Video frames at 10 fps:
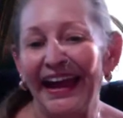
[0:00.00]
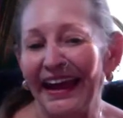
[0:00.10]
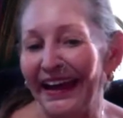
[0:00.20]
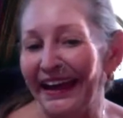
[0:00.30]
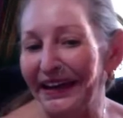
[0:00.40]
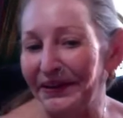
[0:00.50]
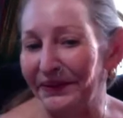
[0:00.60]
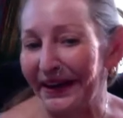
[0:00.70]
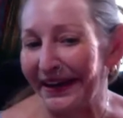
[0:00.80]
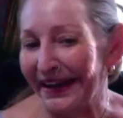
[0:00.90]

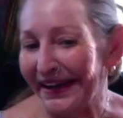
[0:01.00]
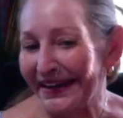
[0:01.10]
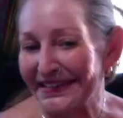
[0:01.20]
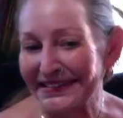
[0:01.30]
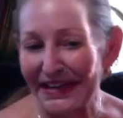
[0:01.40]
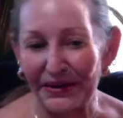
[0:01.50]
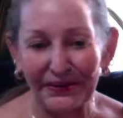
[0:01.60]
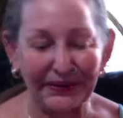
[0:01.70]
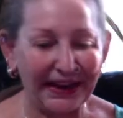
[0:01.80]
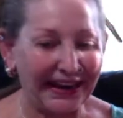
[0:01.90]
Anyway,
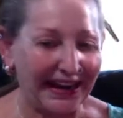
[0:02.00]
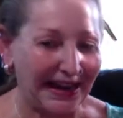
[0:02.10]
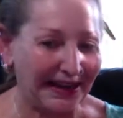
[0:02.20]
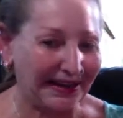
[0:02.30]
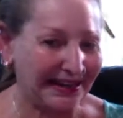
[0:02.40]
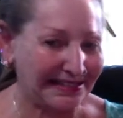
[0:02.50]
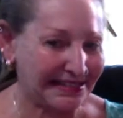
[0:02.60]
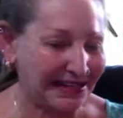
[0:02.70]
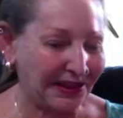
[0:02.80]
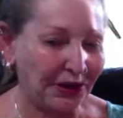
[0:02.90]
so yeah, it's
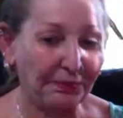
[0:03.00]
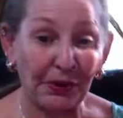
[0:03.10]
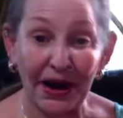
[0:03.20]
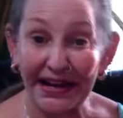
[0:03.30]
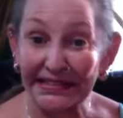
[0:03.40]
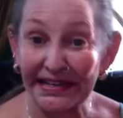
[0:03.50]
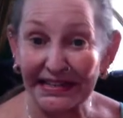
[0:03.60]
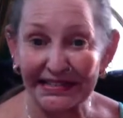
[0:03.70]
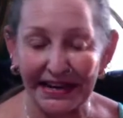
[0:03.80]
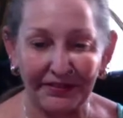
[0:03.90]
in the
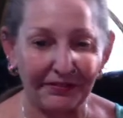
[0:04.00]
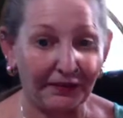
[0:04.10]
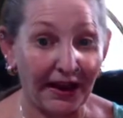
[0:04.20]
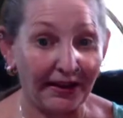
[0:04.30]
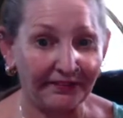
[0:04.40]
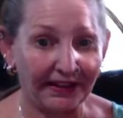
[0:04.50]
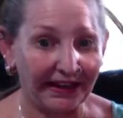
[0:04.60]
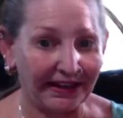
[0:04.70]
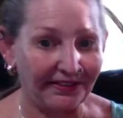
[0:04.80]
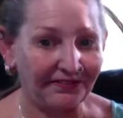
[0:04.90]
process of
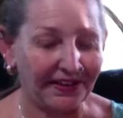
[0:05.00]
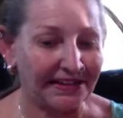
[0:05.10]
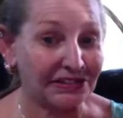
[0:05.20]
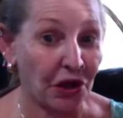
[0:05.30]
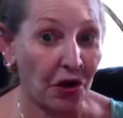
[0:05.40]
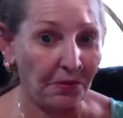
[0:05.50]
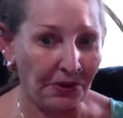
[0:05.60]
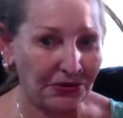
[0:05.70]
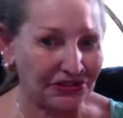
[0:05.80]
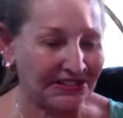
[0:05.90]
getting fixed,
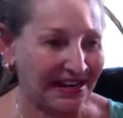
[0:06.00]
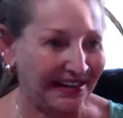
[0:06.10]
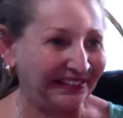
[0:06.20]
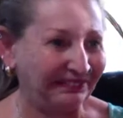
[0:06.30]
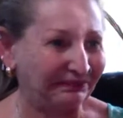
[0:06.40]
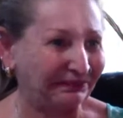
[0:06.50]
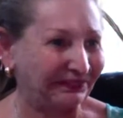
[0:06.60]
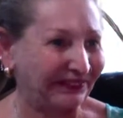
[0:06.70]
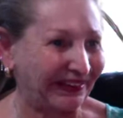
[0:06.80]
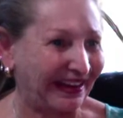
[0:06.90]
almost done.
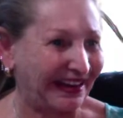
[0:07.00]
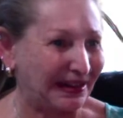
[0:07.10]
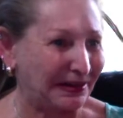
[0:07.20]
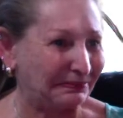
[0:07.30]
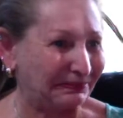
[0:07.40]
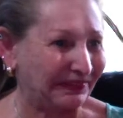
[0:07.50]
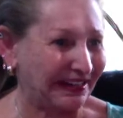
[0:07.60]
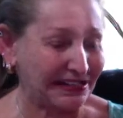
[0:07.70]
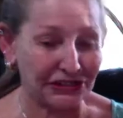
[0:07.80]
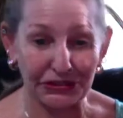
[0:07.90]

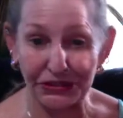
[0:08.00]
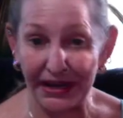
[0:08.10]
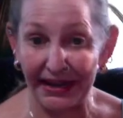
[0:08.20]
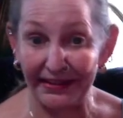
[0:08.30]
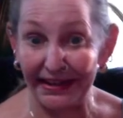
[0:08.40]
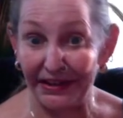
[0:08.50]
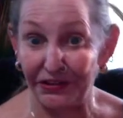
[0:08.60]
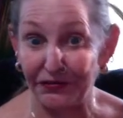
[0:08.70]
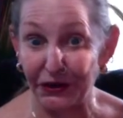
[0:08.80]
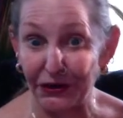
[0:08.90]
Yesterday the
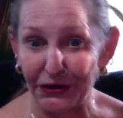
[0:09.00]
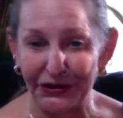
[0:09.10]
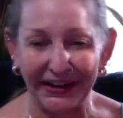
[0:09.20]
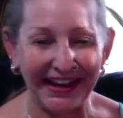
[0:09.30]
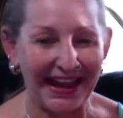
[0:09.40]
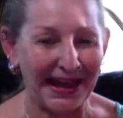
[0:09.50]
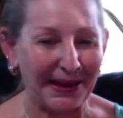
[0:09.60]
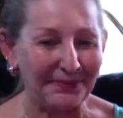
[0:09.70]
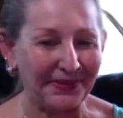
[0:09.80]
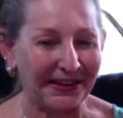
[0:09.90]
inverter
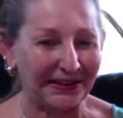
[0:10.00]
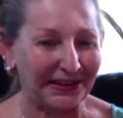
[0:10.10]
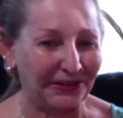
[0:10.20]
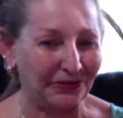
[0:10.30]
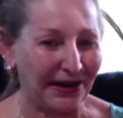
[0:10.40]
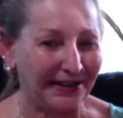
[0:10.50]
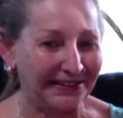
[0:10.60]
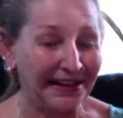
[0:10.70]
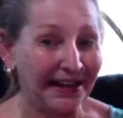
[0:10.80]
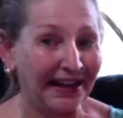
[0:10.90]
came that can run